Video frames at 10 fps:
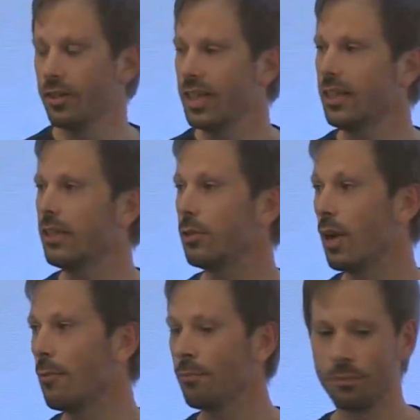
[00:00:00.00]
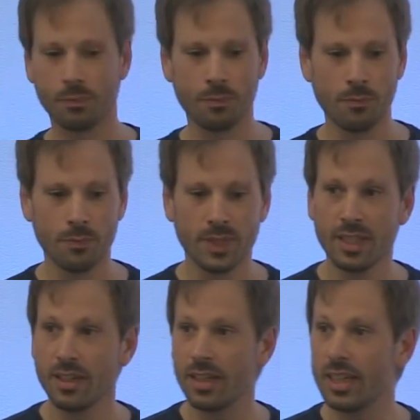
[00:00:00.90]
in Lua.
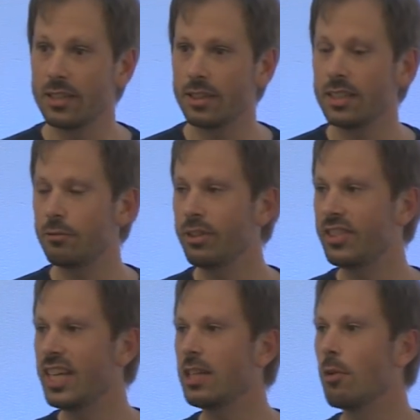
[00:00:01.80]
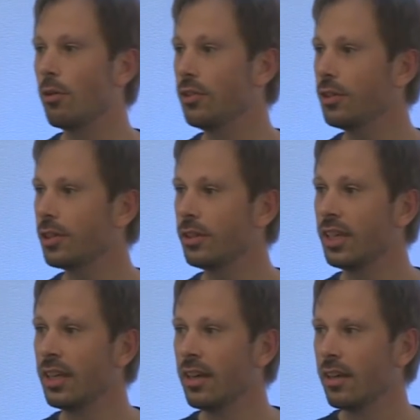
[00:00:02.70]
And it's, it's retain mode. You can,
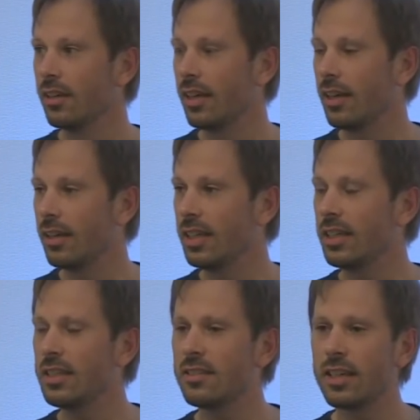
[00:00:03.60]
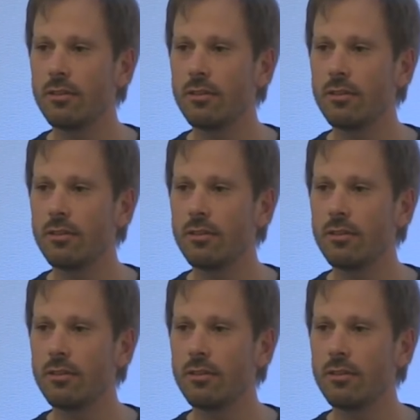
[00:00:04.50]
uh, instead, of,